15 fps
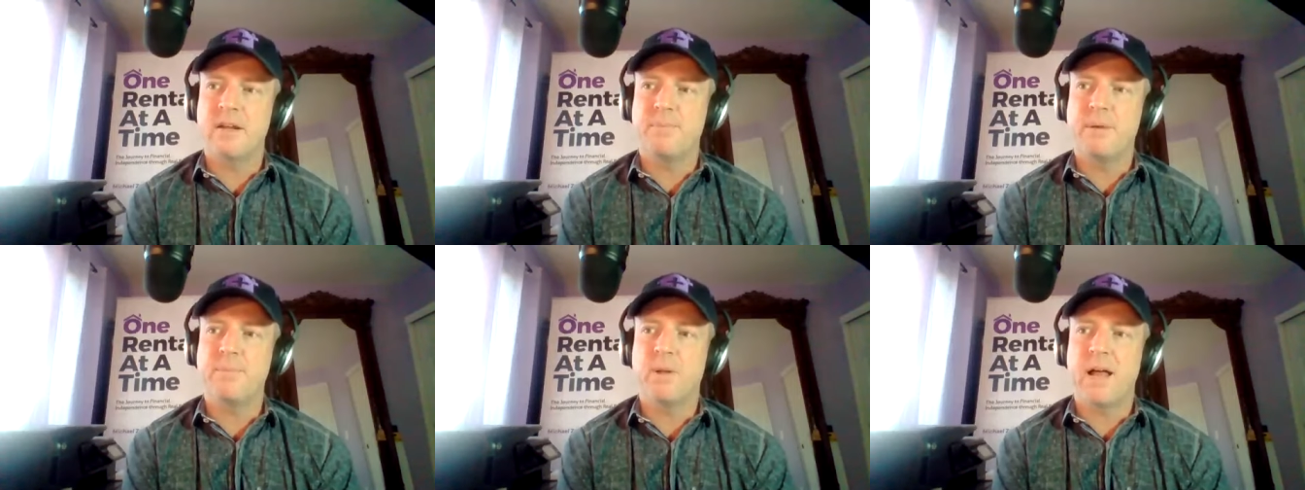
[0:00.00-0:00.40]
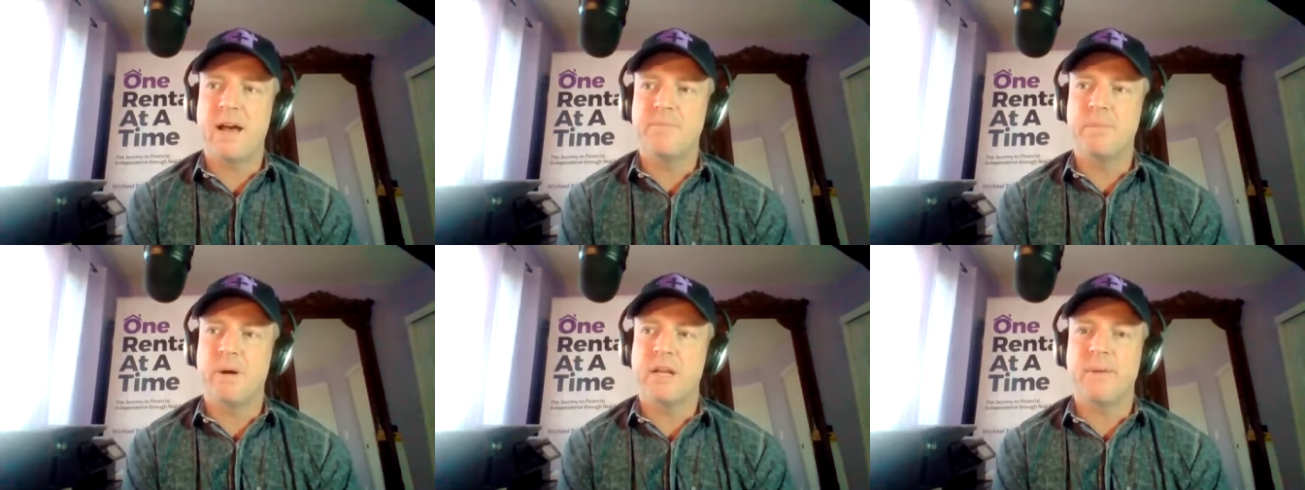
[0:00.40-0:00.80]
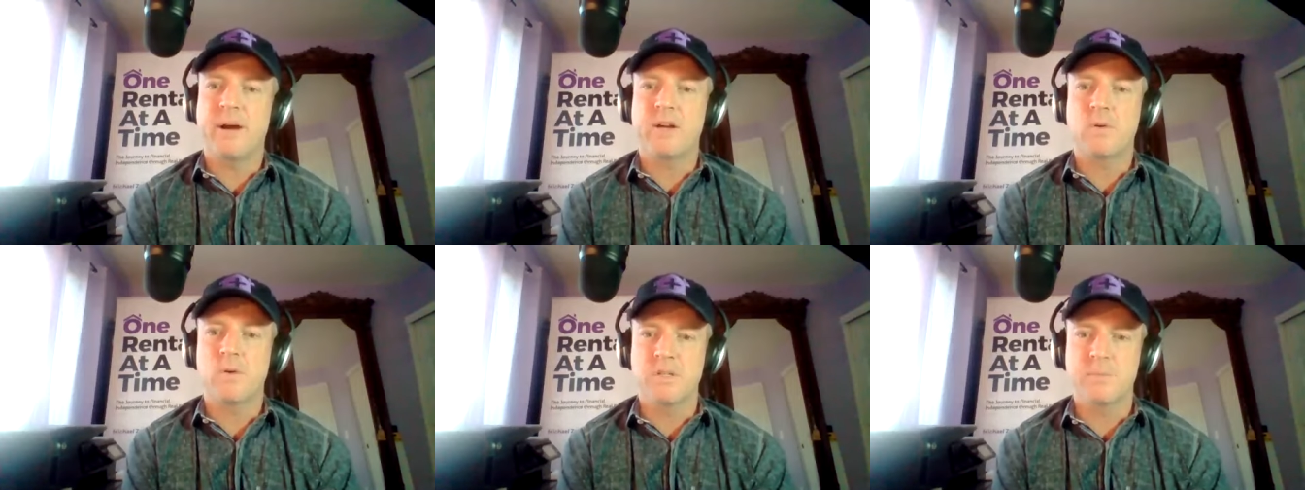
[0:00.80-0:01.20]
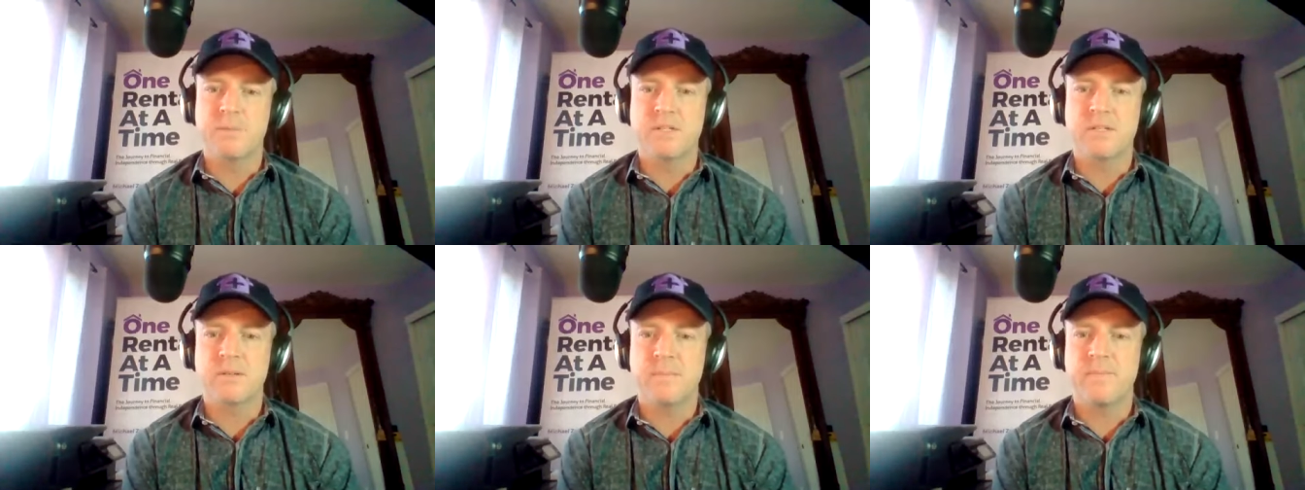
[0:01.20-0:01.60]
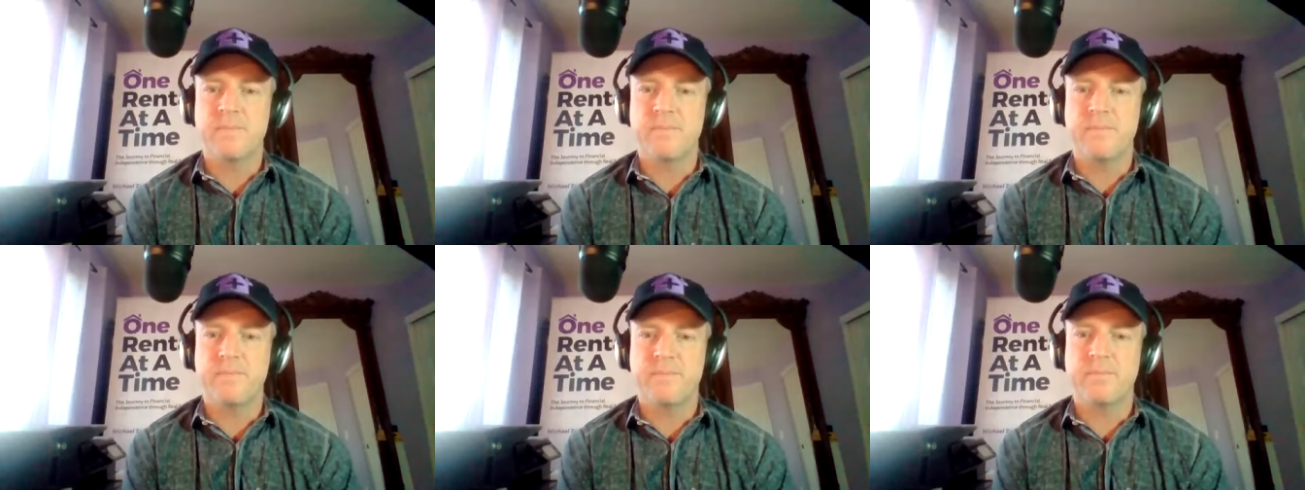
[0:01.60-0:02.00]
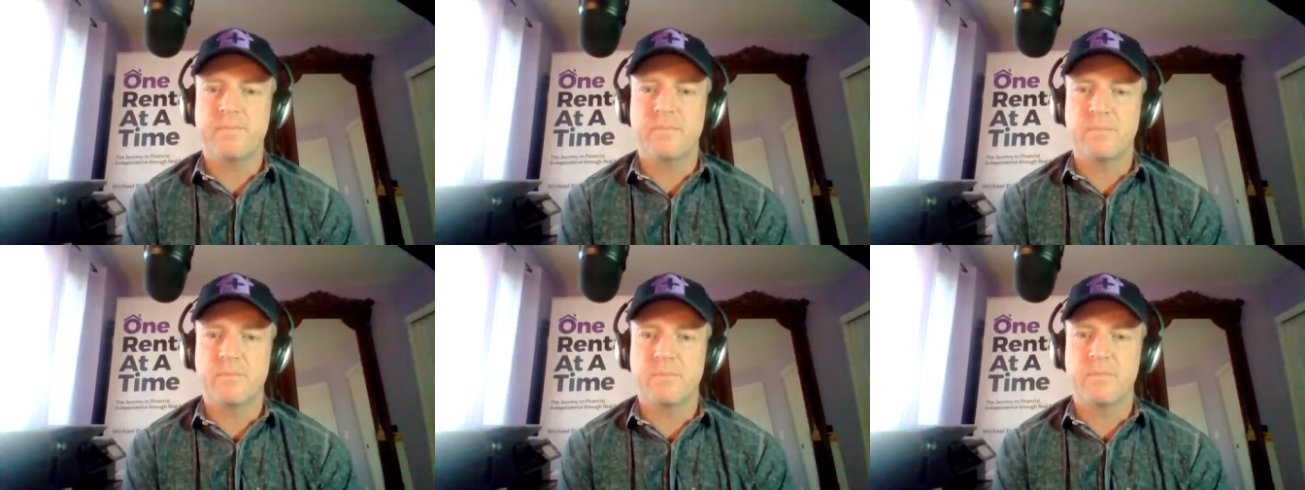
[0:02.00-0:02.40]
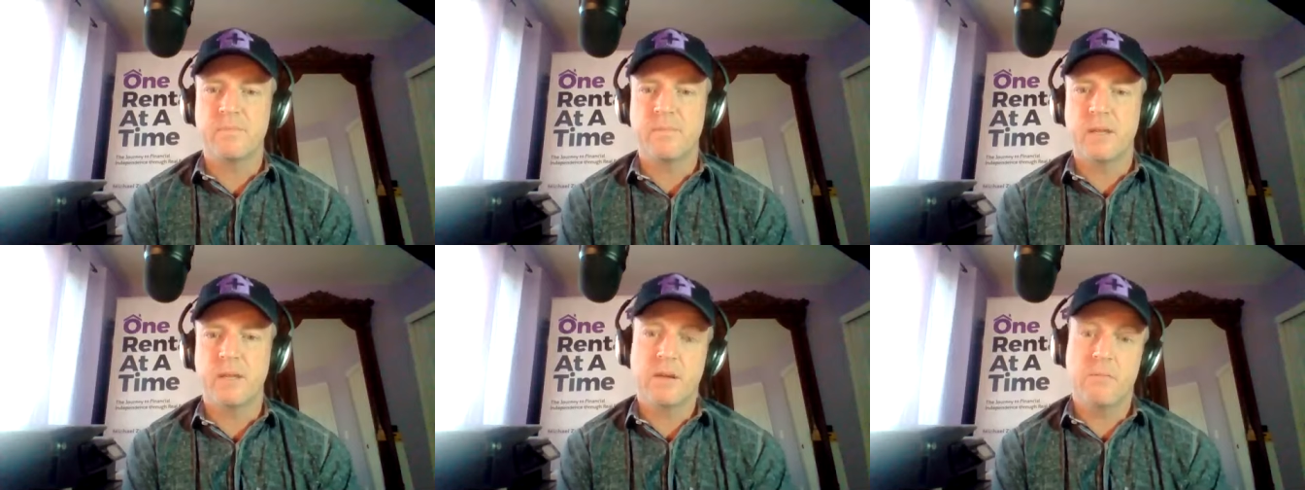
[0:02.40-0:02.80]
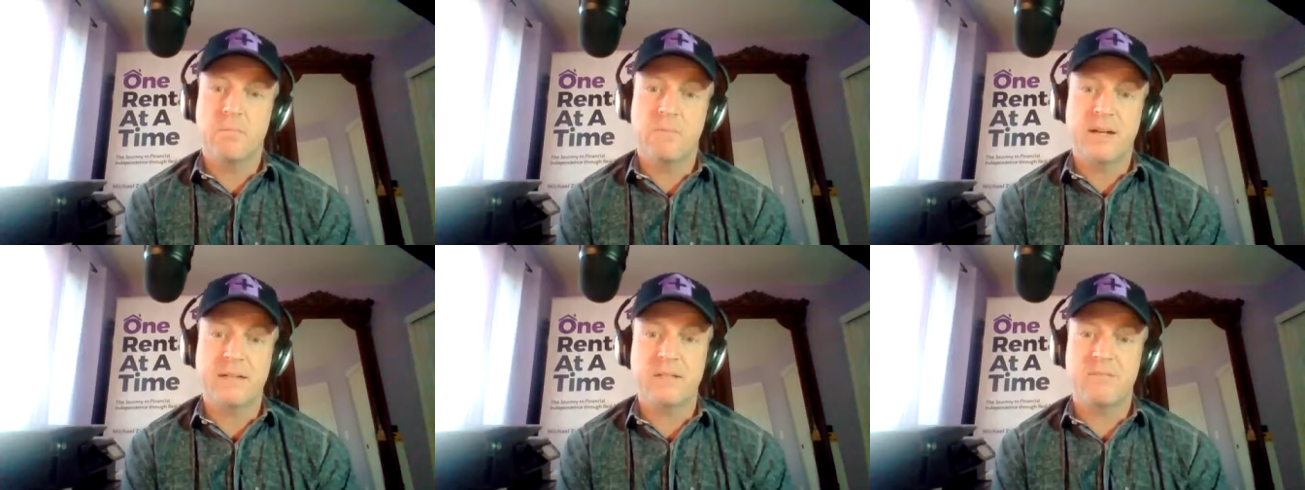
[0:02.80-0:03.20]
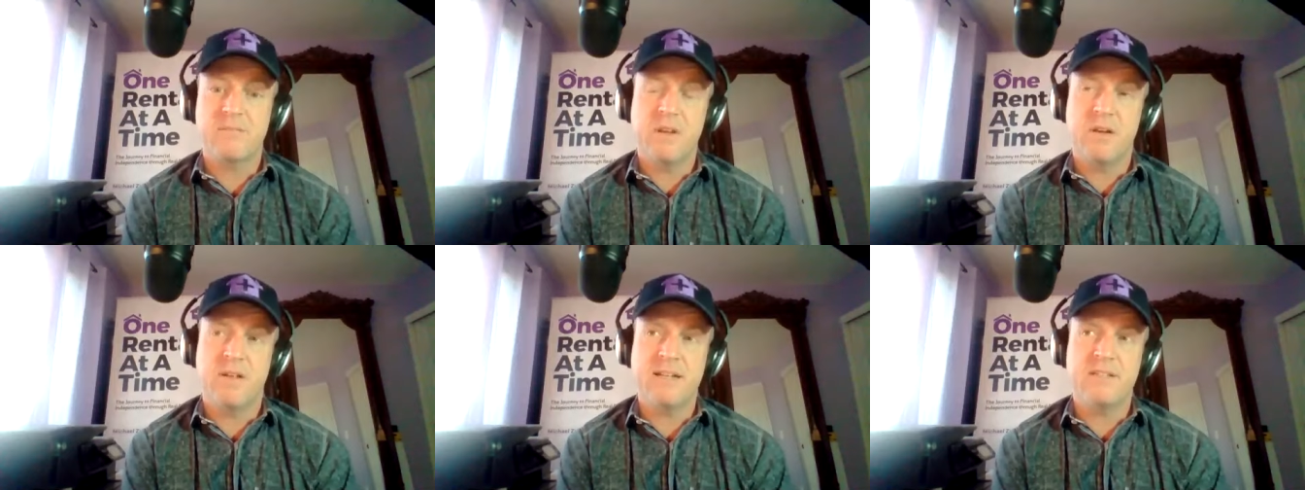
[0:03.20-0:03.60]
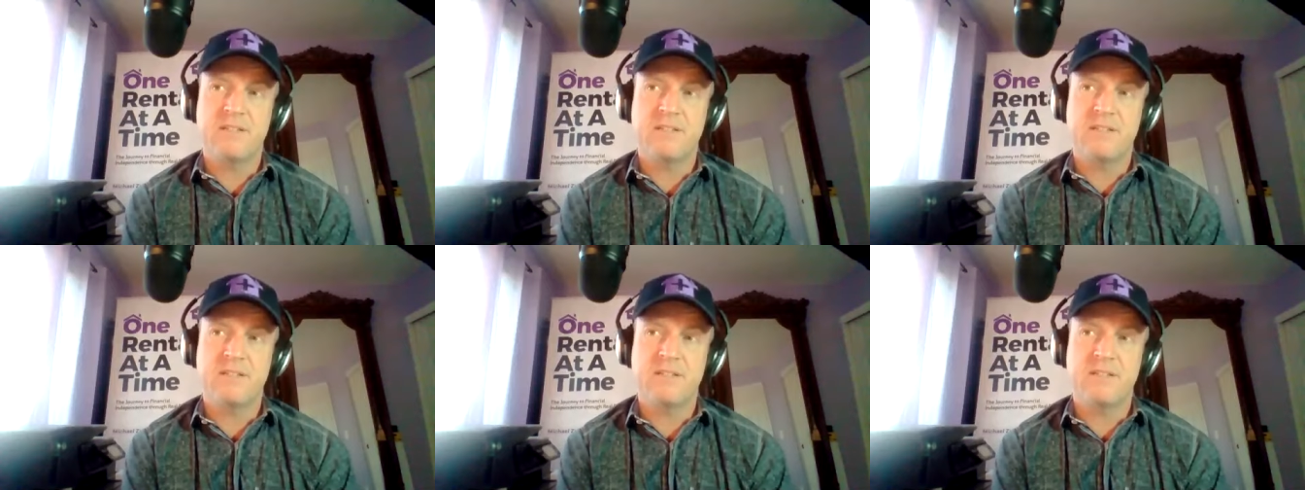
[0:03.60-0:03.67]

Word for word: and people have money by Christmas. That's you know that's